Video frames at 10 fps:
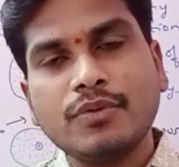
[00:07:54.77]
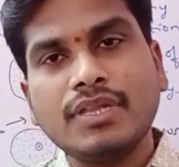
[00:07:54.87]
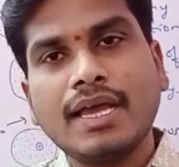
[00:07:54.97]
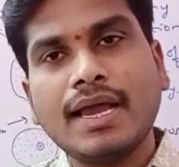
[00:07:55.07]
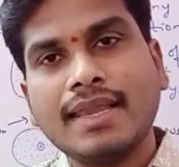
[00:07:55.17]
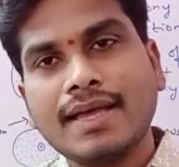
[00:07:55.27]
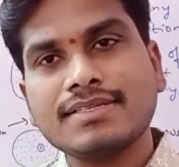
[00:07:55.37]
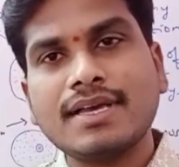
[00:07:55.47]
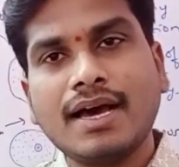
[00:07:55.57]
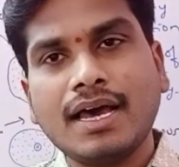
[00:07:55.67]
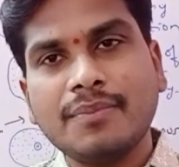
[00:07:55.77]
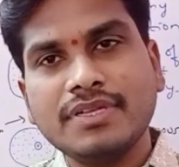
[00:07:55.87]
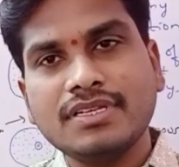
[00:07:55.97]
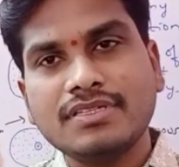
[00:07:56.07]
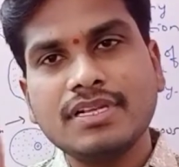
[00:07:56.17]
they attack the
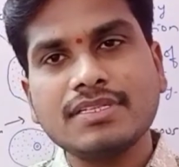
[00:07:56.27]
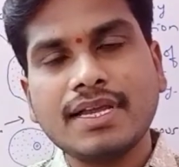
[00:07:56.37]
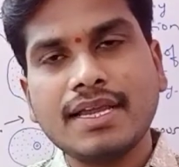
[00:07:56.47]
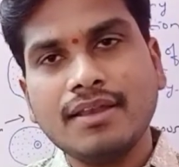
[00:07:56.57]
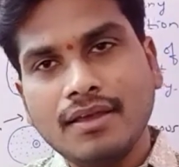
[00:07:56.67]
RBC cells again,